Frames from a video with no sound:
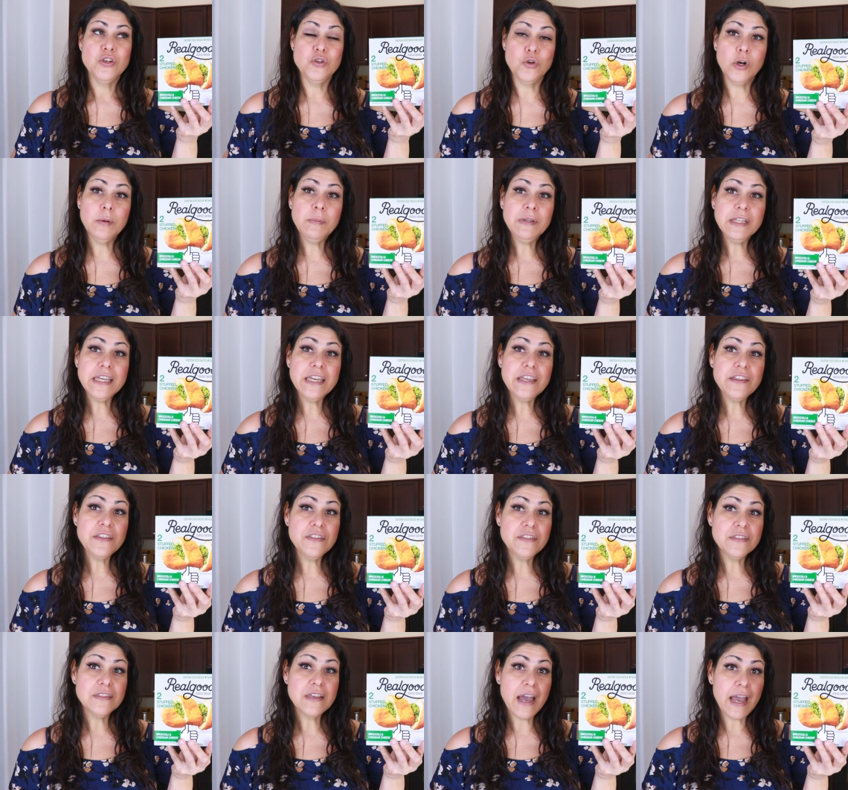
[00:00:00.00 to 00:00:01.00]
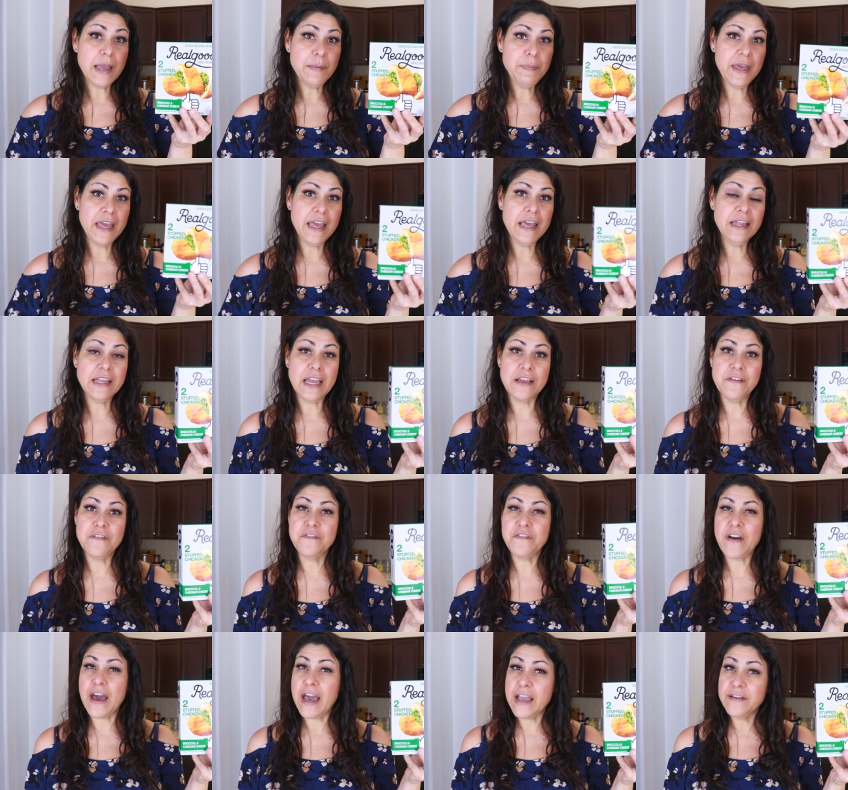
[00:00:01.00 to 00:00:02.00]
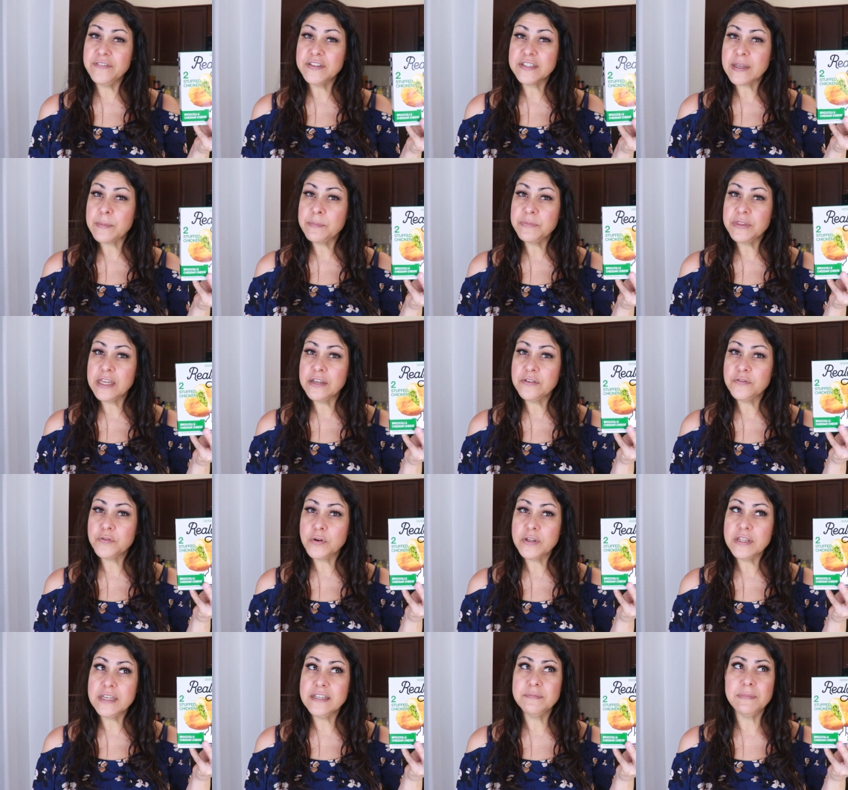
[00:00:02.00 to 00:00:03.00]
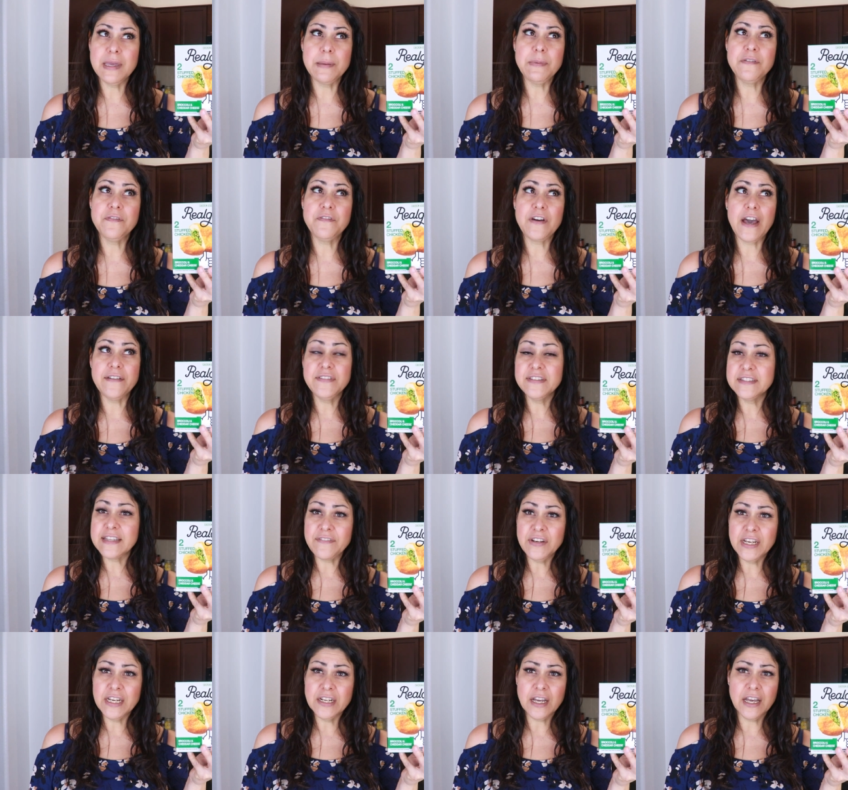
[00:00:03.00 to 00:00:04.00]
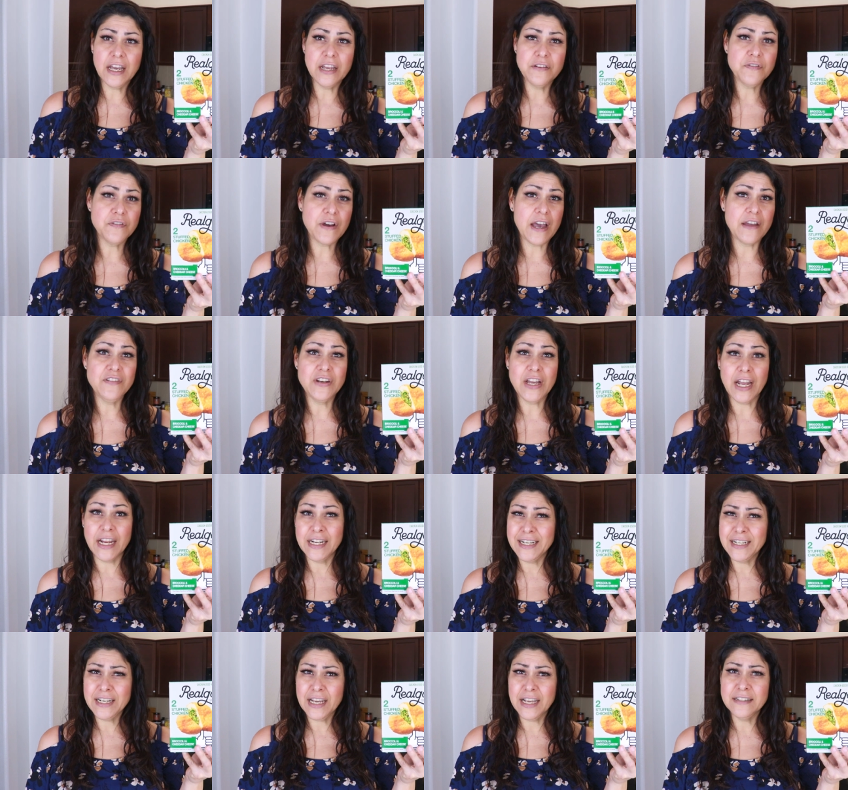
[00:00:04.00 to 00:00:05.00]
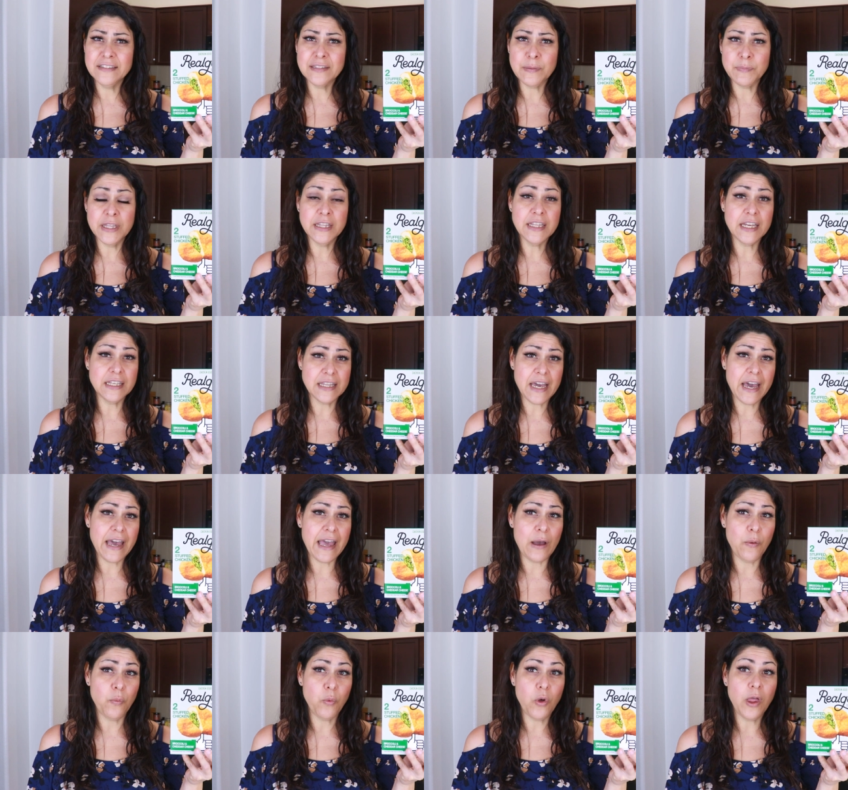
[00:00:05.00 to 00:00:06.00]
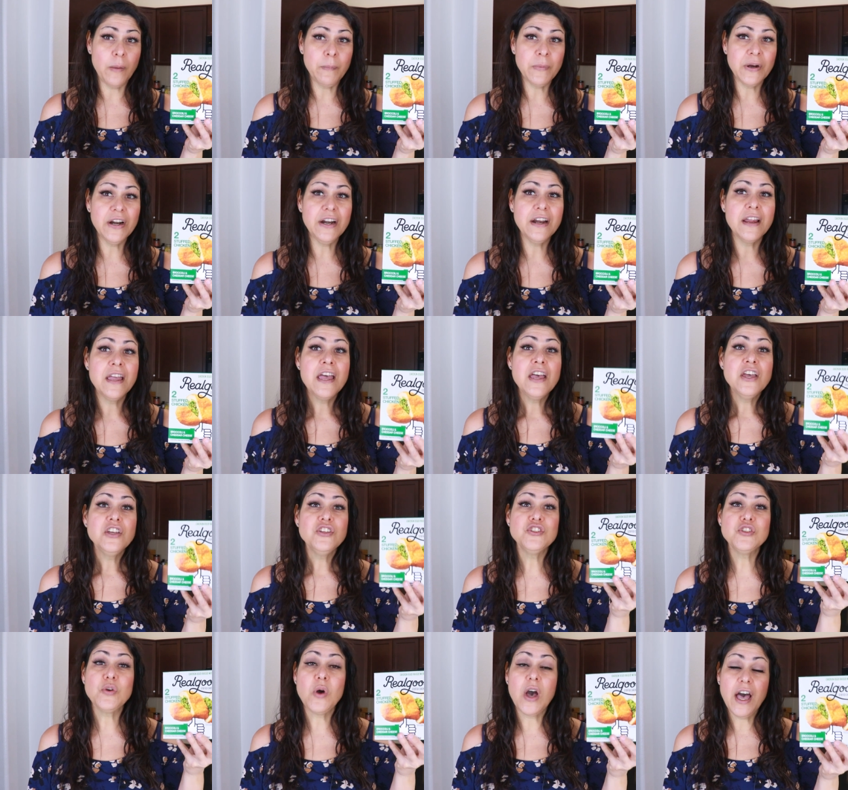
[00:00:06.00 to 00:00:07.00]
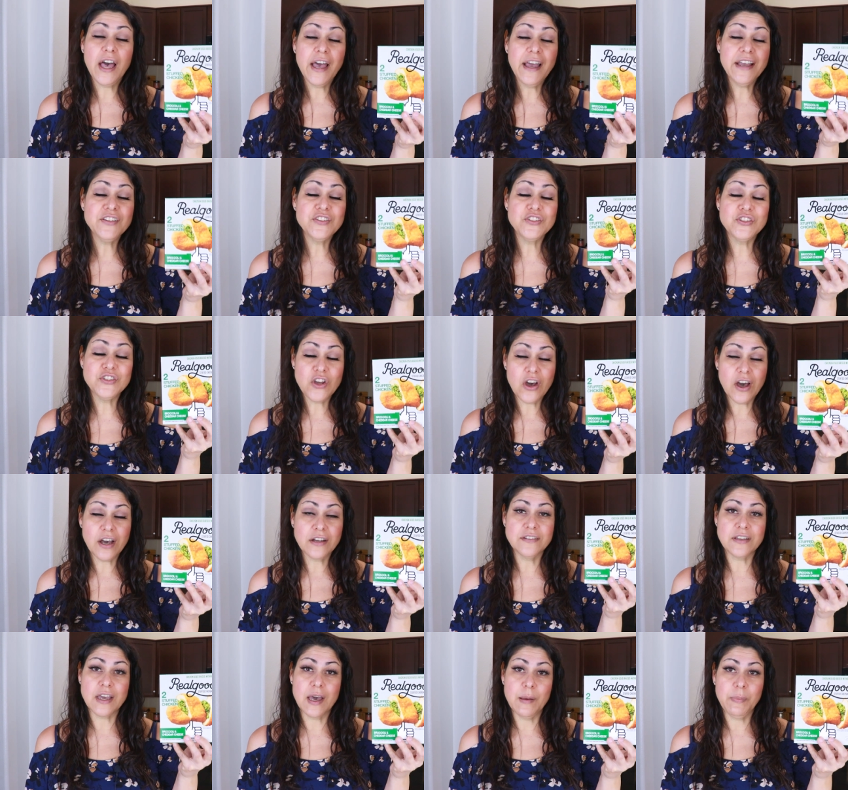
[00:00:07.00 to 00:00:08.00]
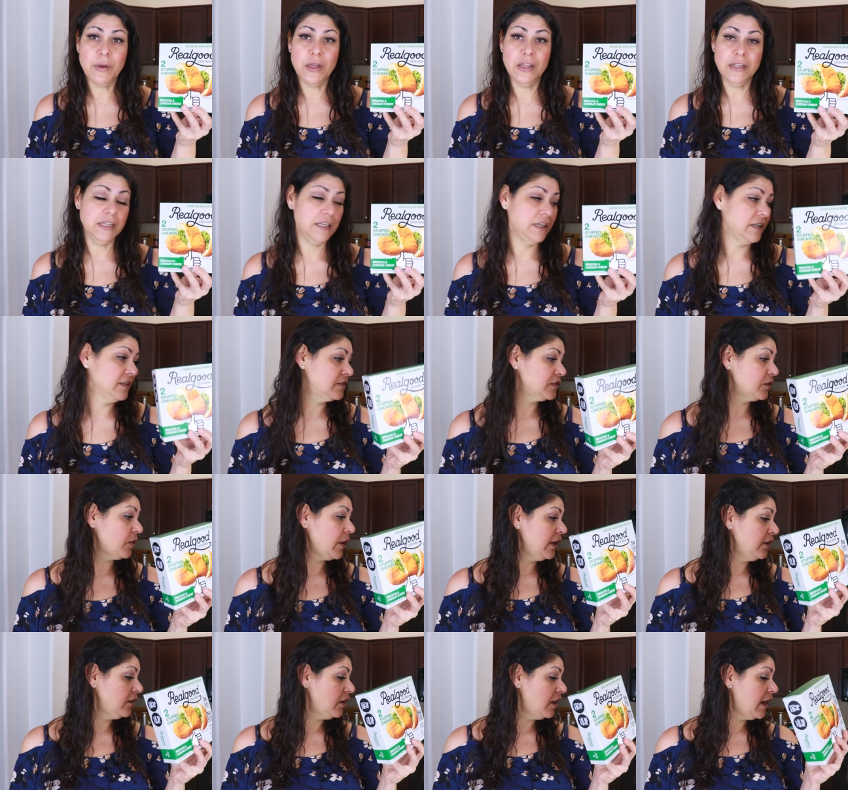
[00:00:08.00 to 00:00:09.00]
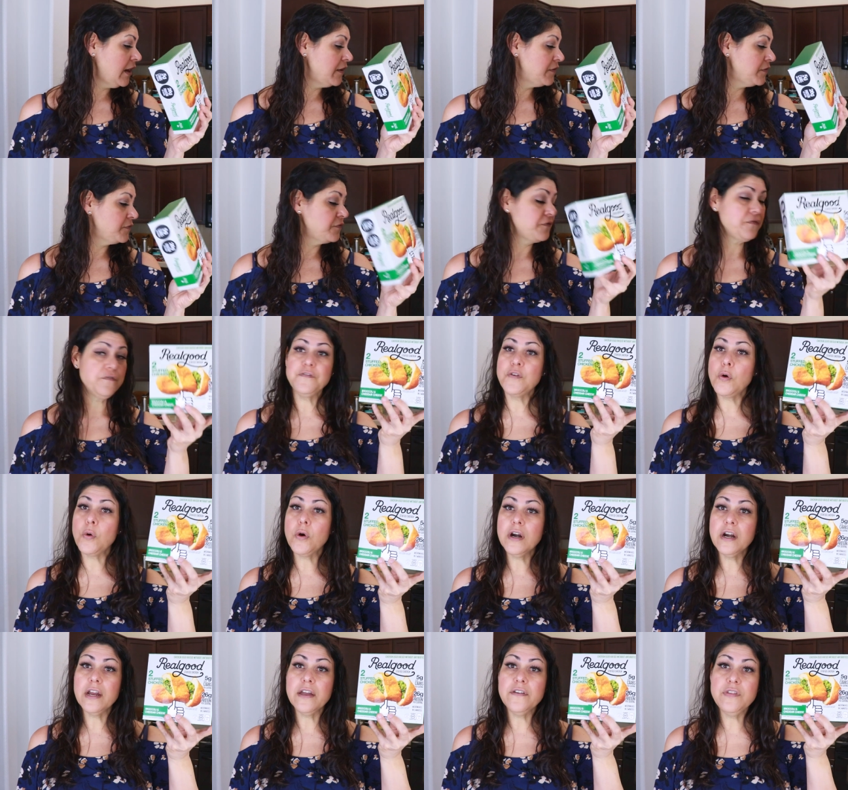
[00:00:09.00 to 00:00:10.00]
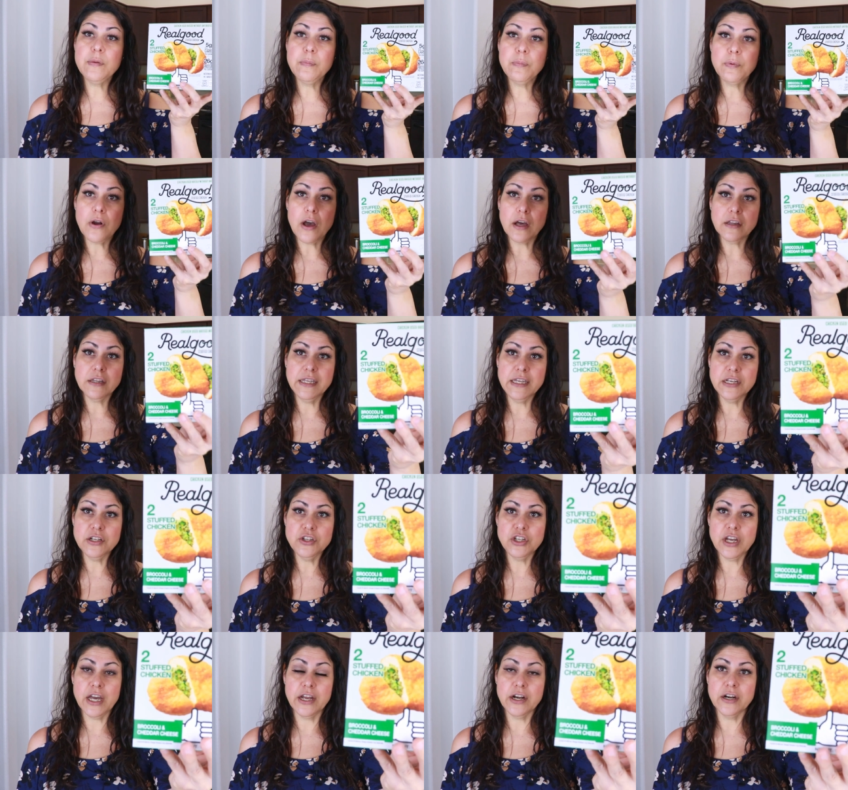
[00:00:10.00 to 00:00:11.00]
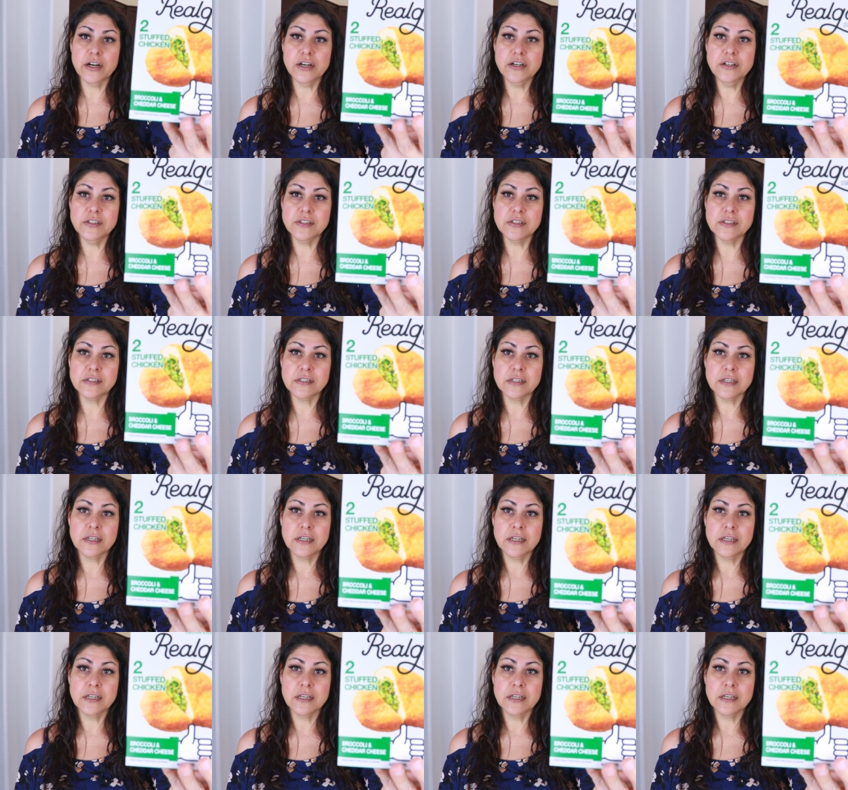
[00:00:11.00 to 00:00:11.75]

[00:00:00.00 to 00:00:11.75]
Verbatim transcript: Normally, I pay like five something for these, maybe $5.79, $5.99, something like that at Walmart. So I stocked up on these. So I got four of the broccoli and cheddars.